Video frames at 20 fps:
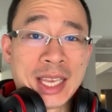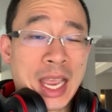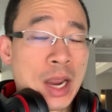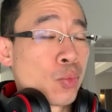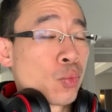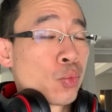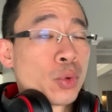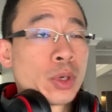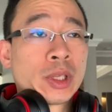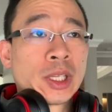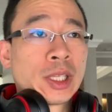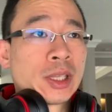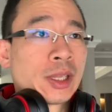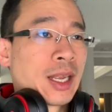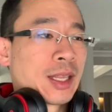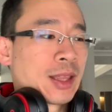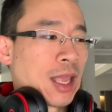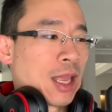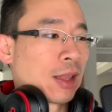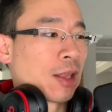I really
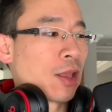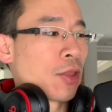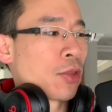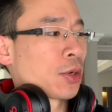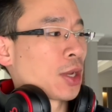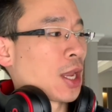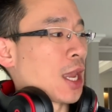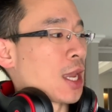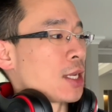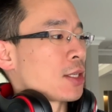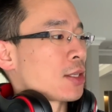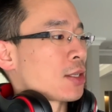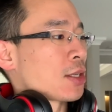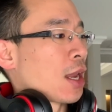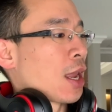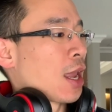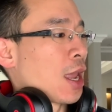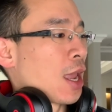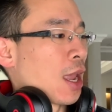like that leather case.